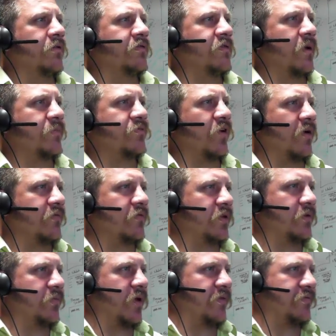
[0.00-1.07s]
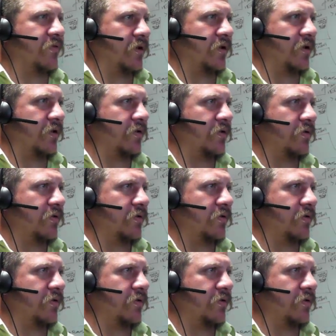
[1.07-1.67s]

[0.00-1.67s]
Stop traveling, my friend.